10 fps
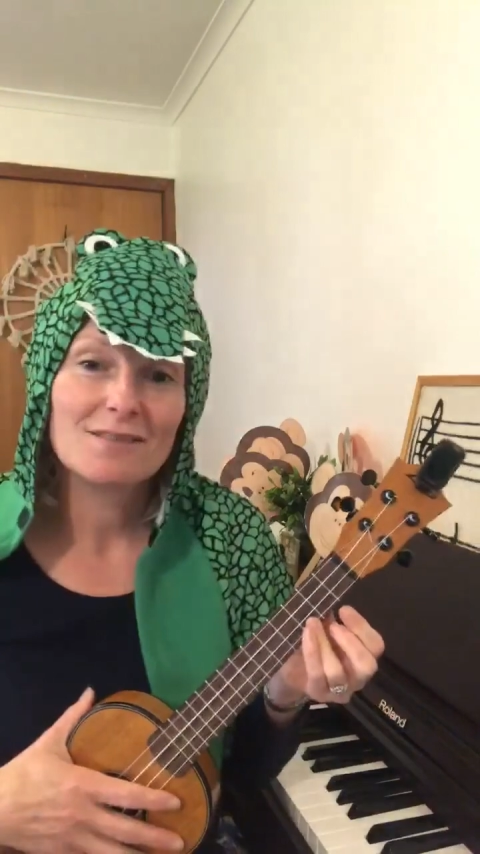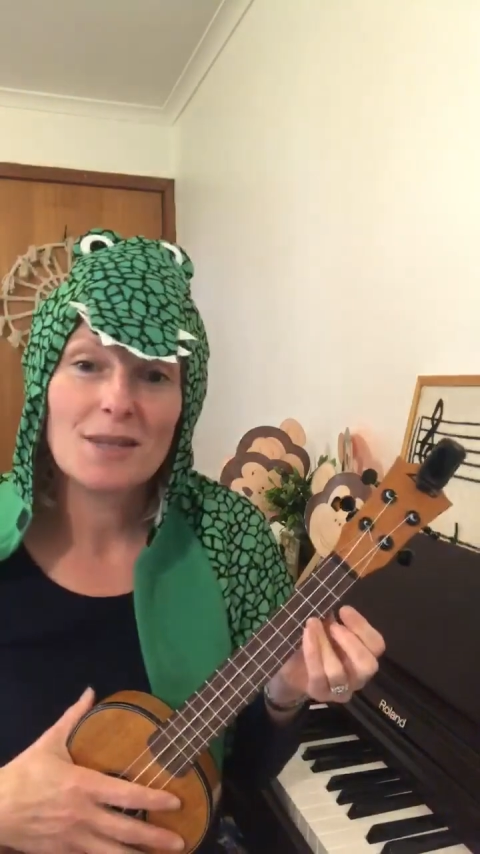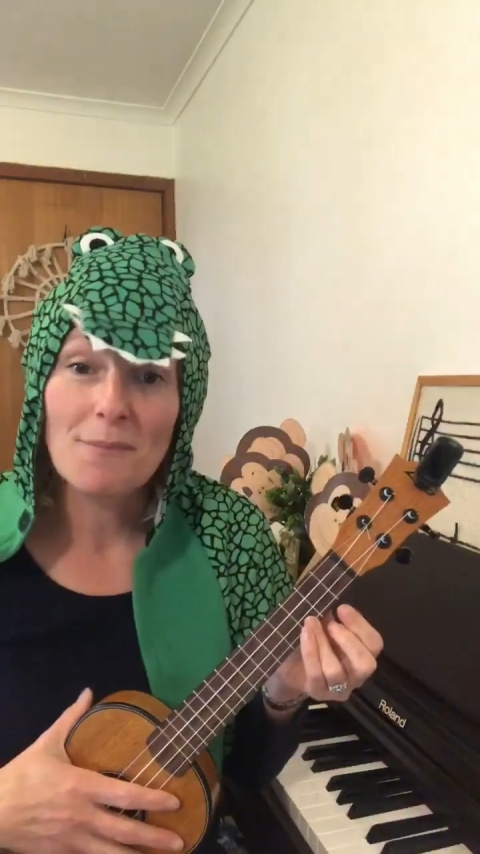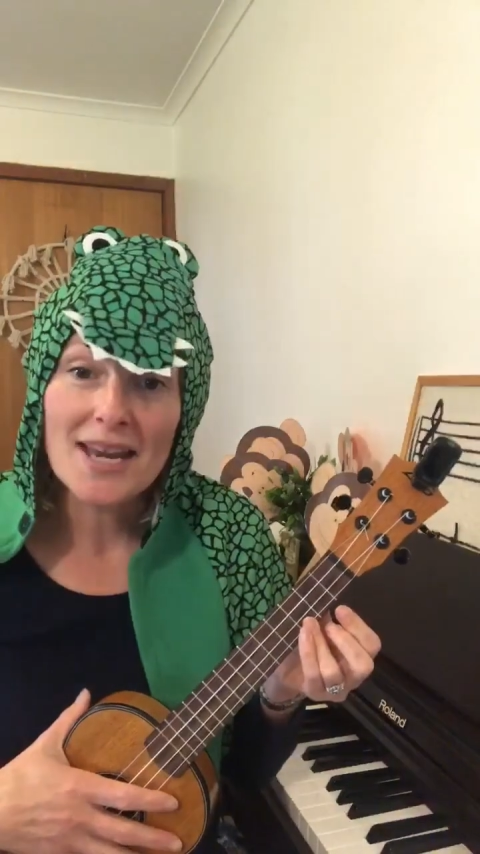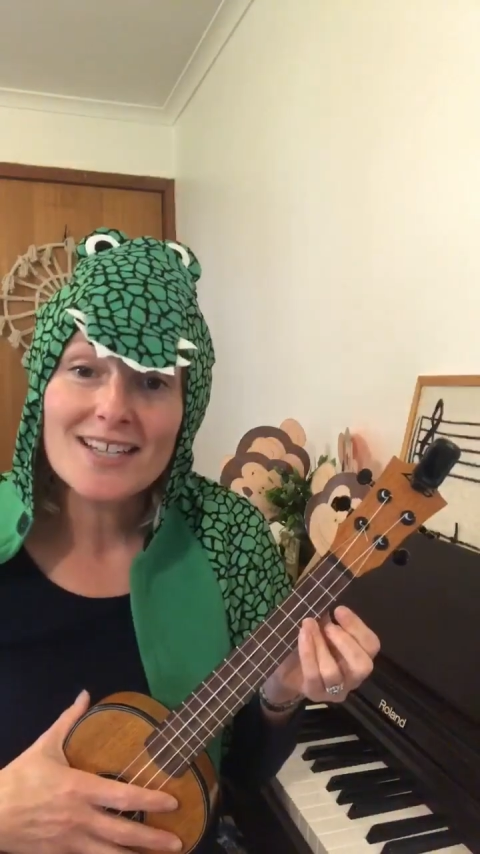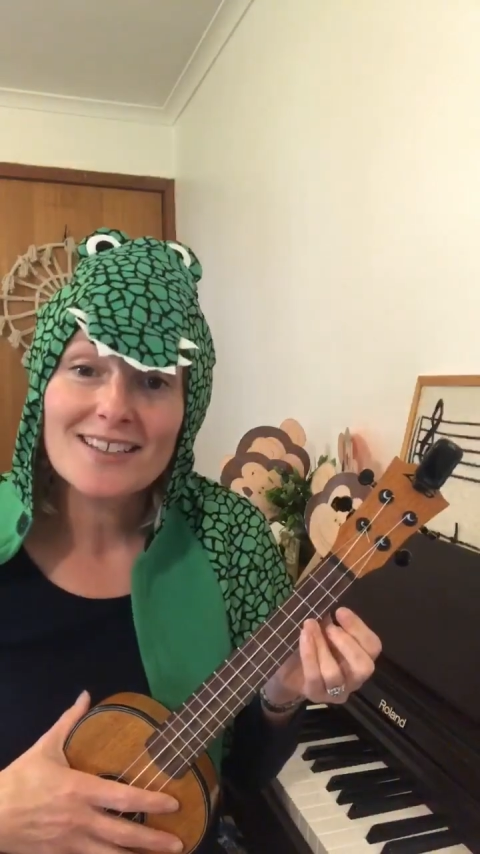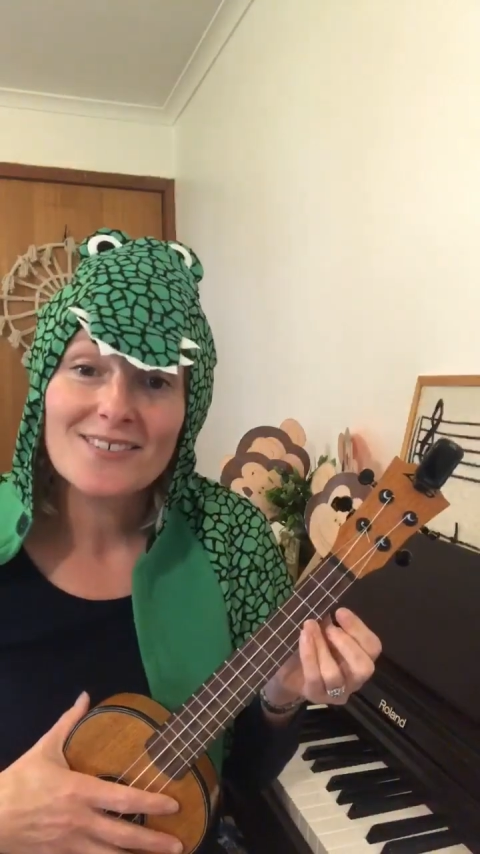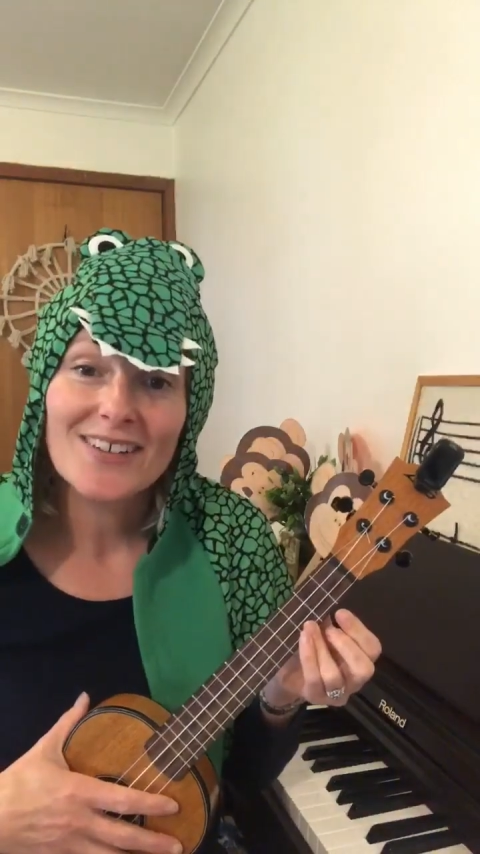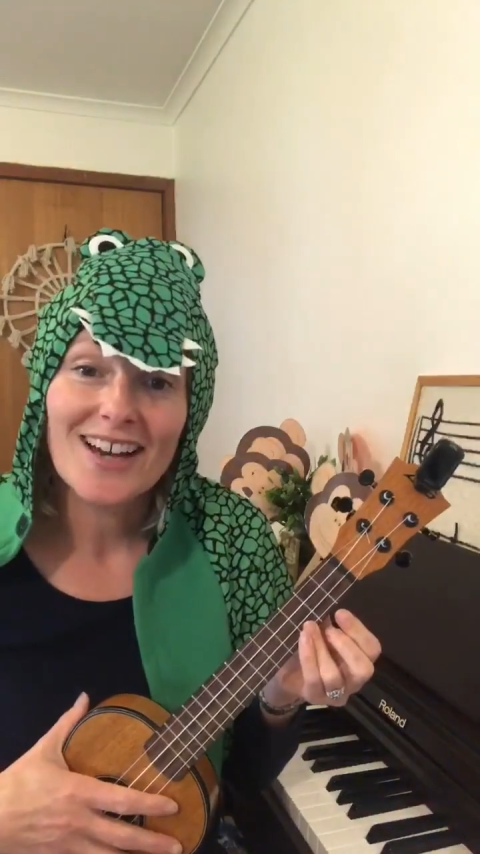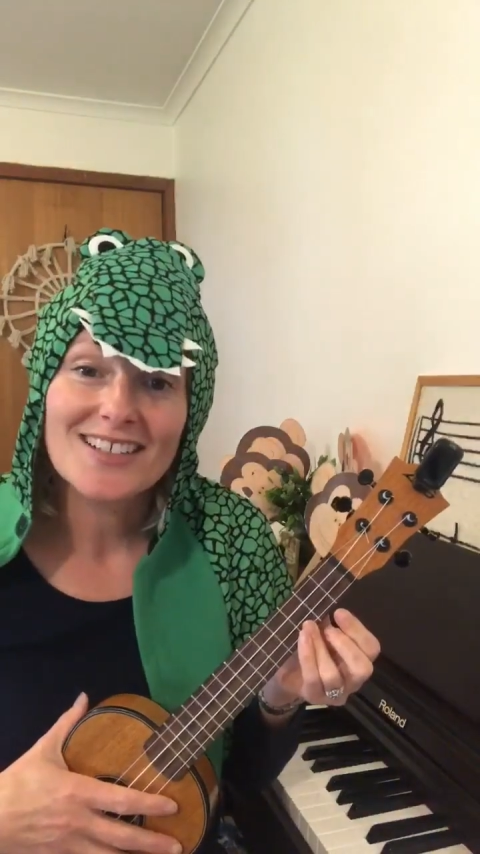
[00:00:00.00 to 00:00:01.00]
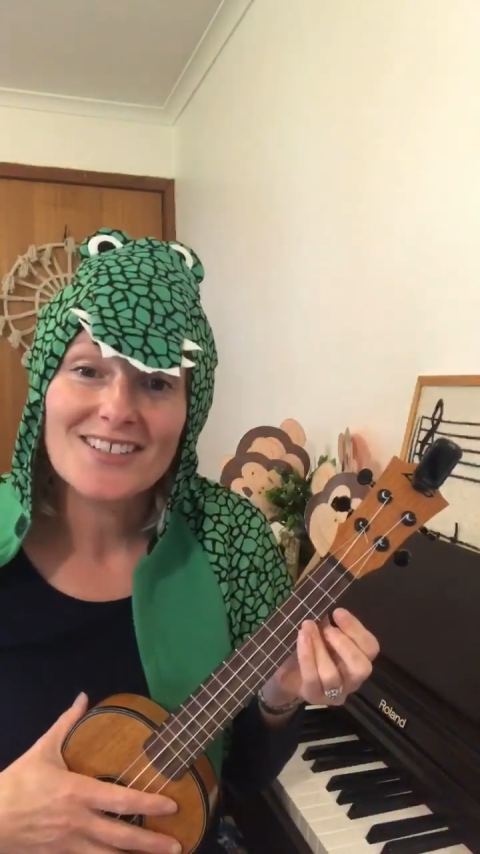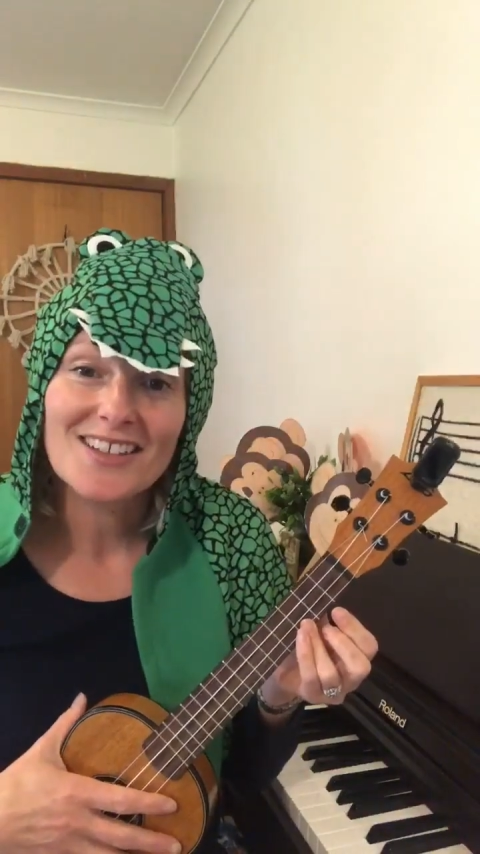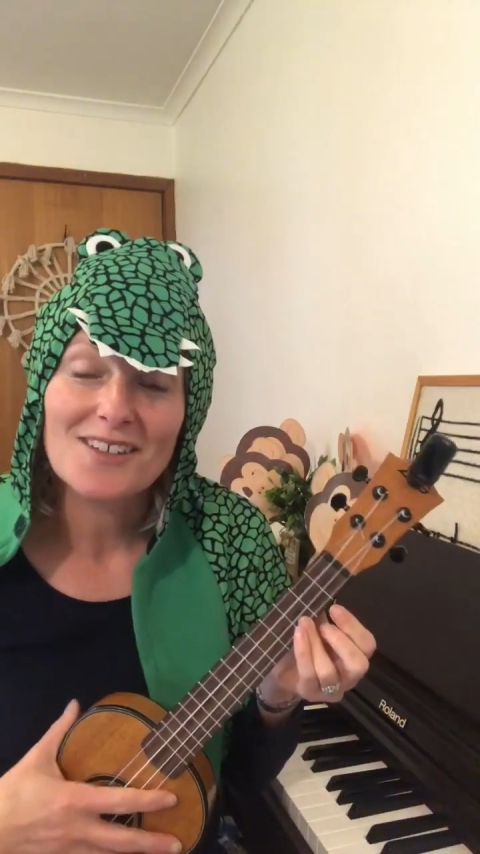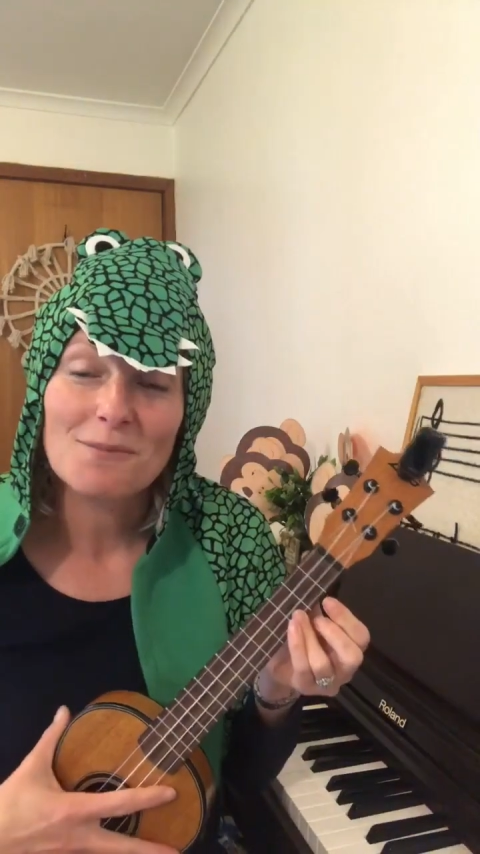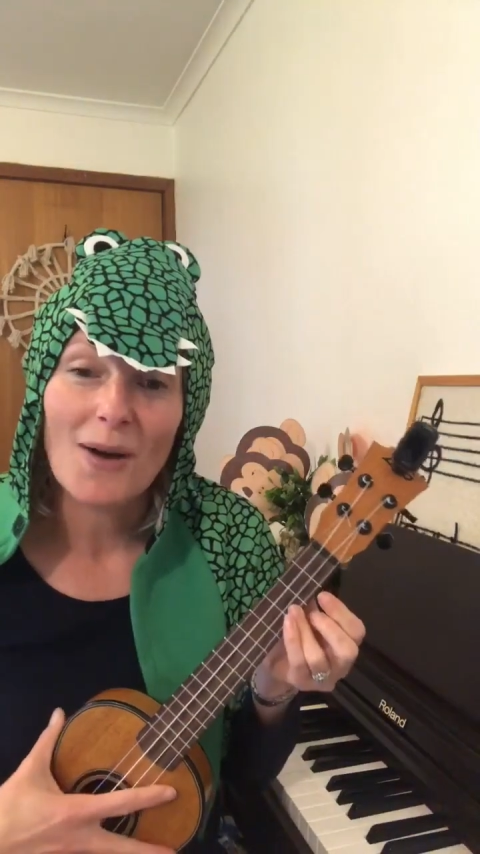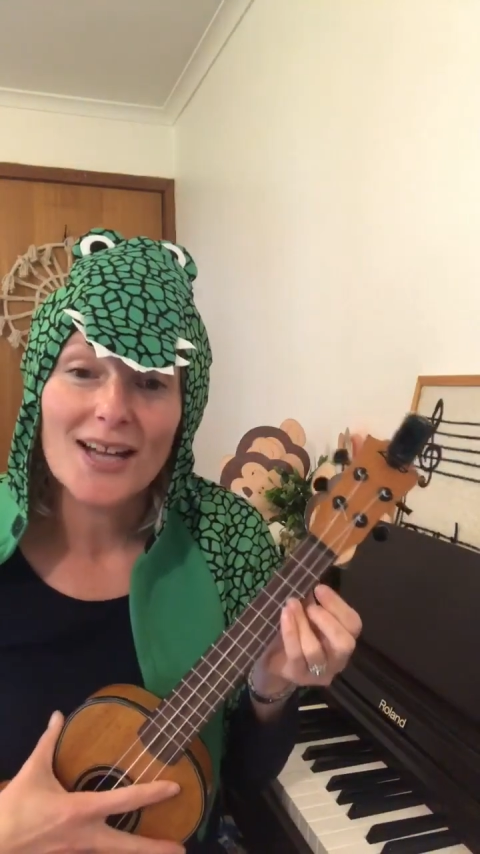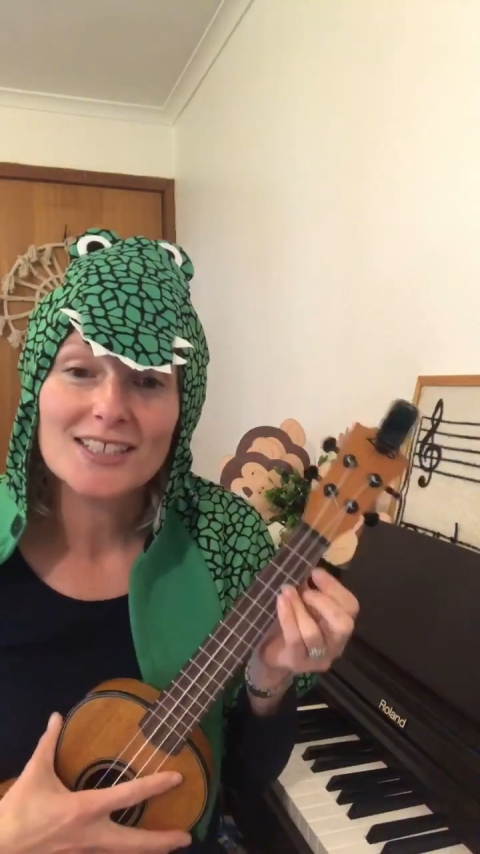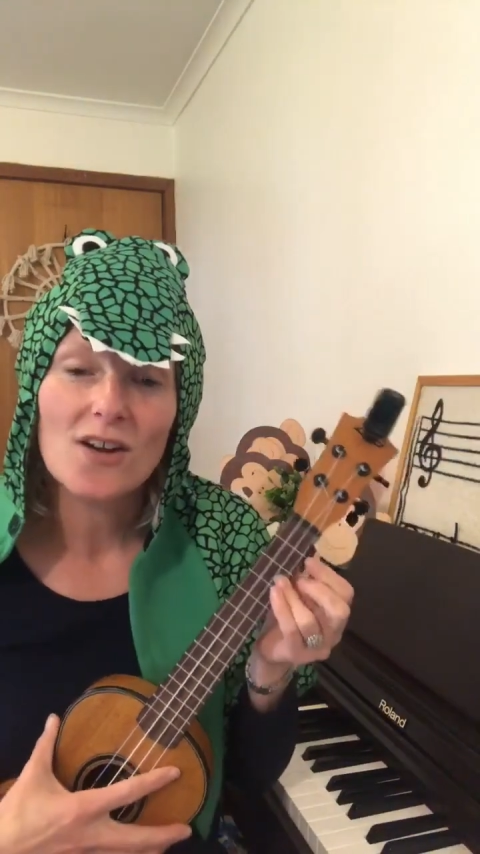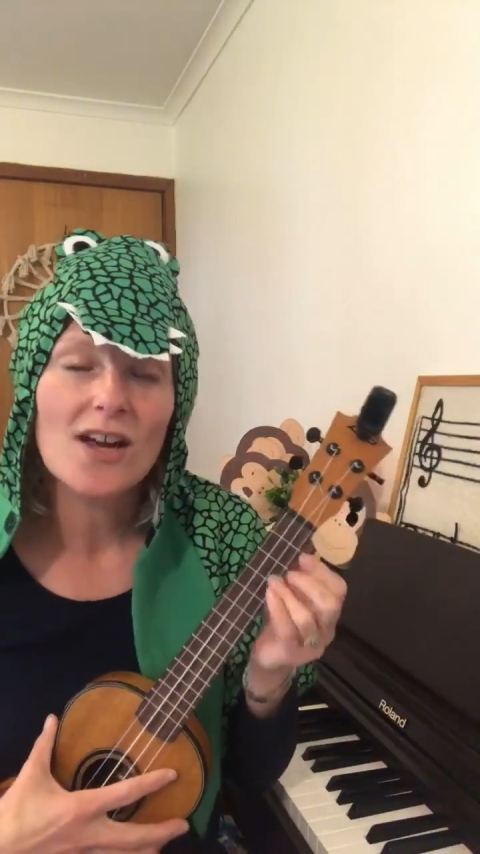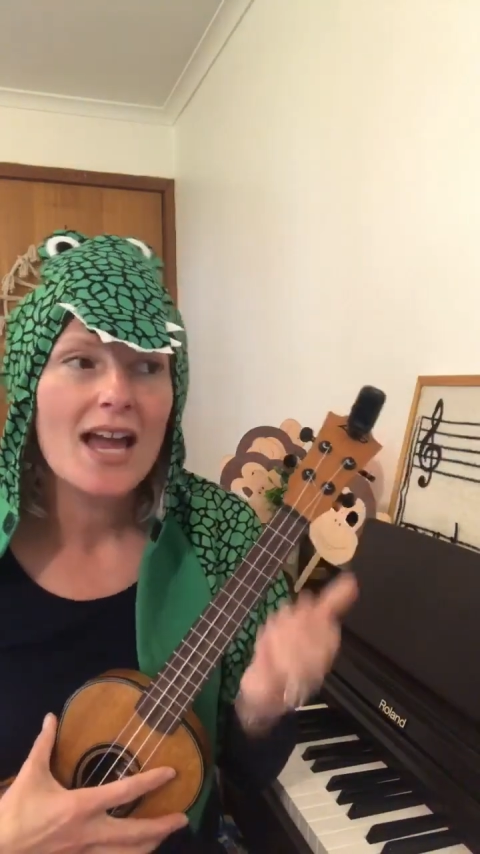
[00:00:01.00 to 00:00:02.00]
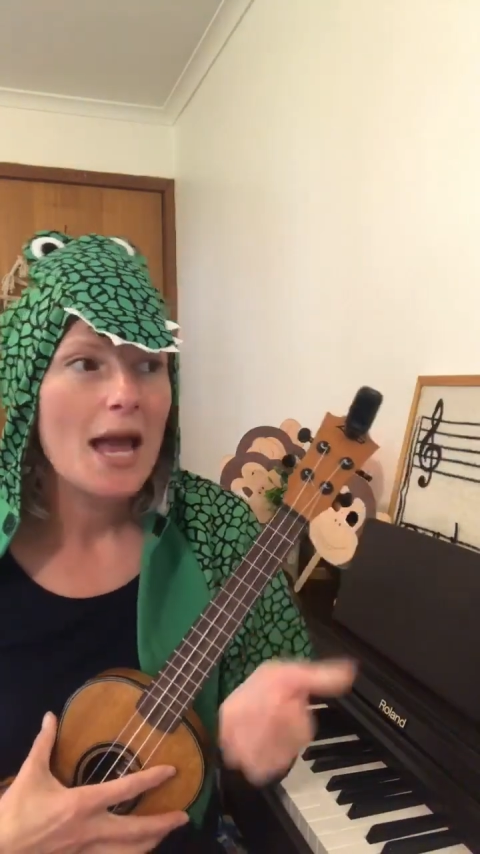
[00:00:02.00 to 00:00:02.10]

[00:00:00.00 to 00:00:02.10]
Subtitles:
beat when I do the goodbye song?